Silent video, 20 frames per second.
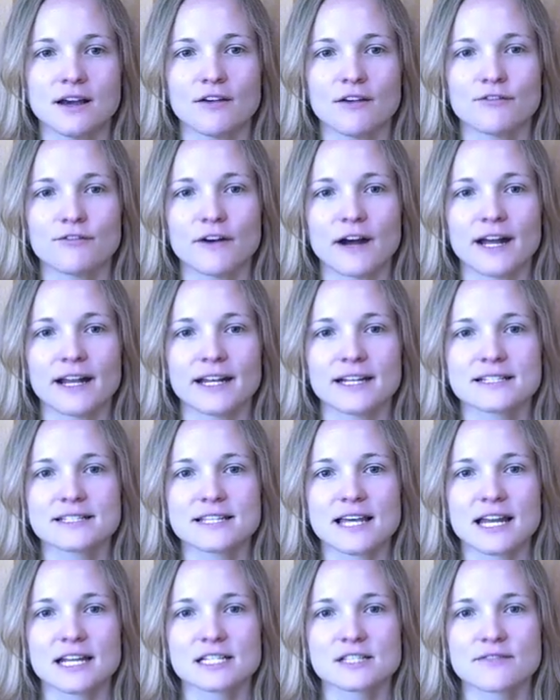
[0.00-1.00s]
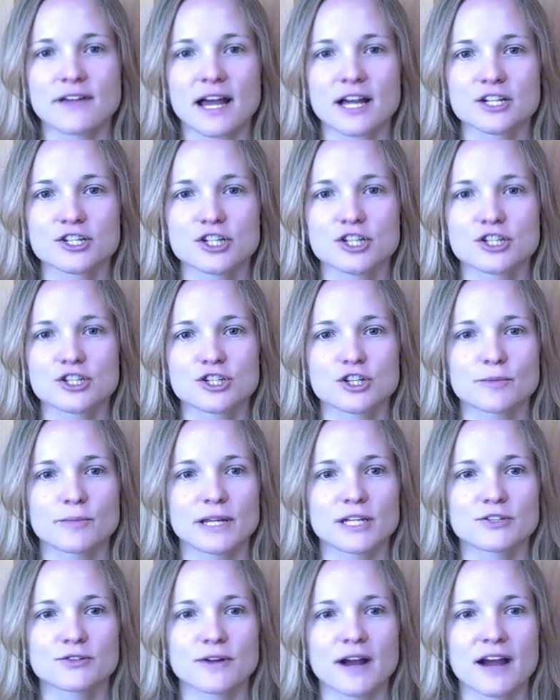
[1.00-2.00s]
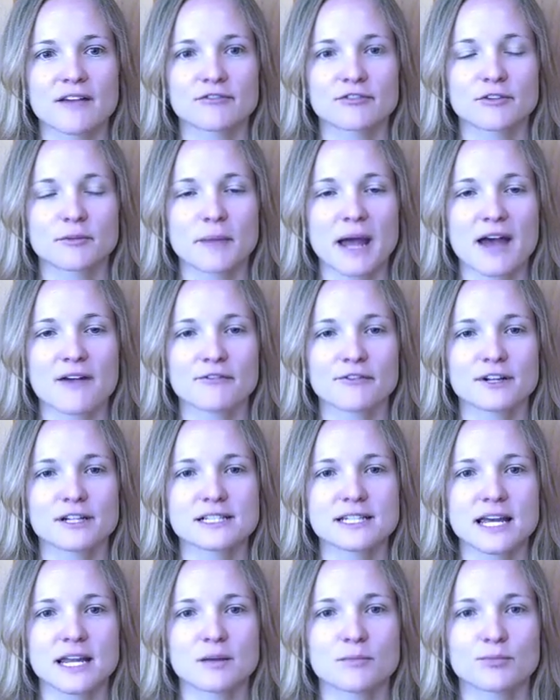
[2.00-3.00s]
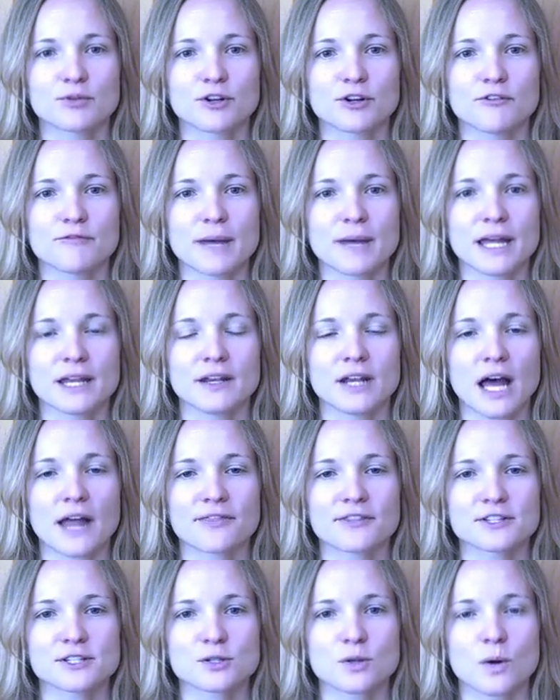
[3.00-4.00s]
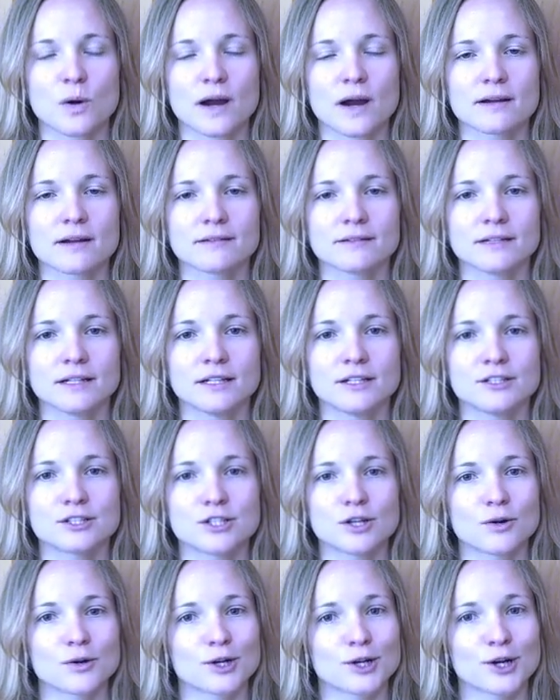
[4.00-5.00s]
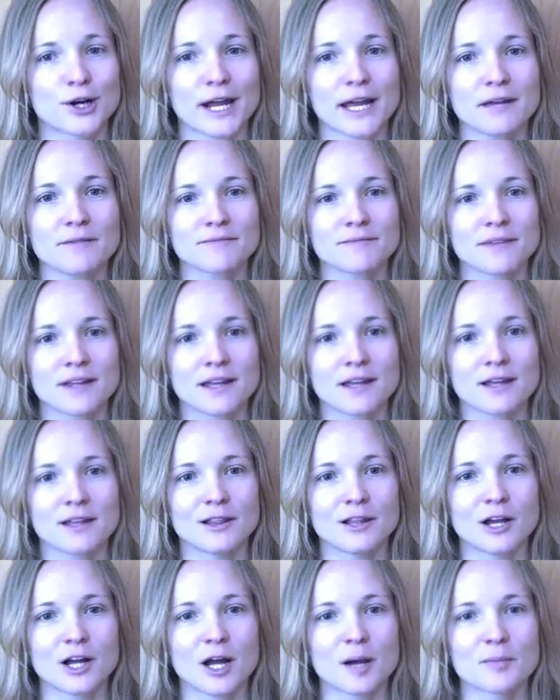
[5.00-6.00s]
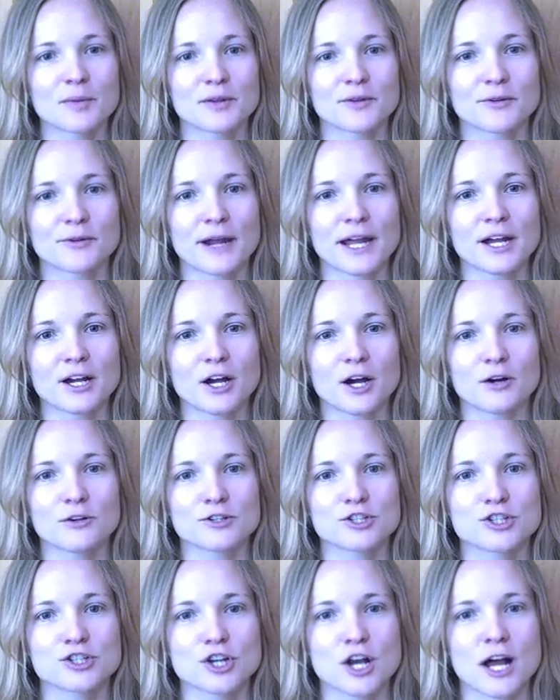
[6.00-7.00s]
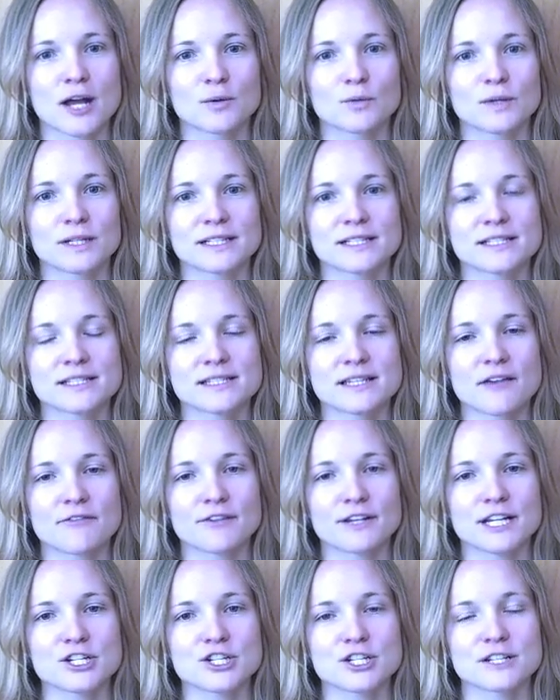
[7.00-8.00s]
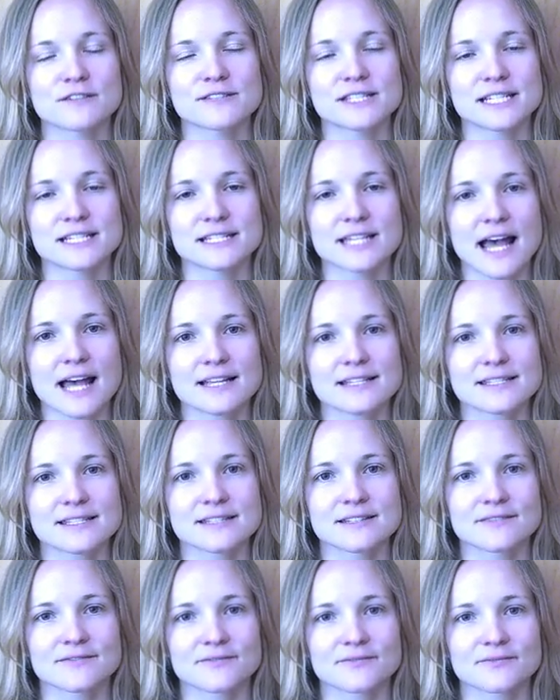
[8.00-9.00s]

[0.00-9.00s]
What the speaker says: Fun and satisfaction should be derived from effort and improvement, not the score. Don't agree? Look up the great coach John Wooden's definition of success.